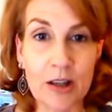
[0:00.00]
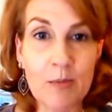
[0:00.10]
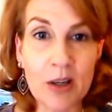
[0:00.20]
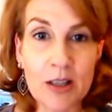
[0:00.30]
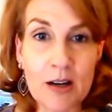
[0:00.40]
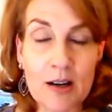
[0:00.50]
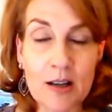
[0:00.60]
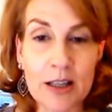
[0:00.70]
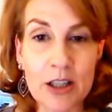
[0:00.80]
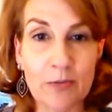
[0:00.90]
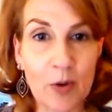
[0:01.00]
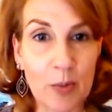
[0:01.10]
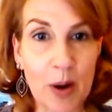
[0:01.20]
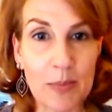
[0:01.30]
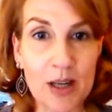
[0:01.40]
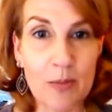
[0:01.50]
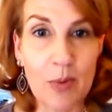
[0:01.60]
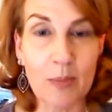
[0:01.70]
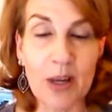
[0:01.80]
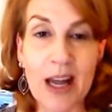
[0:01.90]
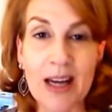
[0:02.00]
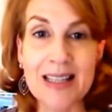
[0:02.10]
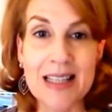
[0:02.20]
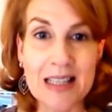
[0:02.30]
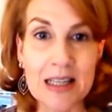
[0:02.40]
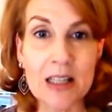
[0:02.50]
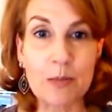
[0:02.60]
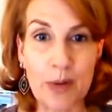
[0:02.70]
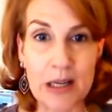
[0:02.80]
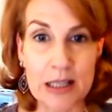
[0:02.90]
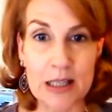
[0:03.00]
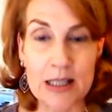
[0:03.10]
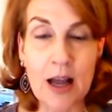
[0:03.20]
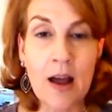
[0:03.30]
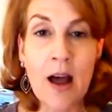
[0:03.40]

The Montauk collection from Pumpkin and Poppy had 6 pieces.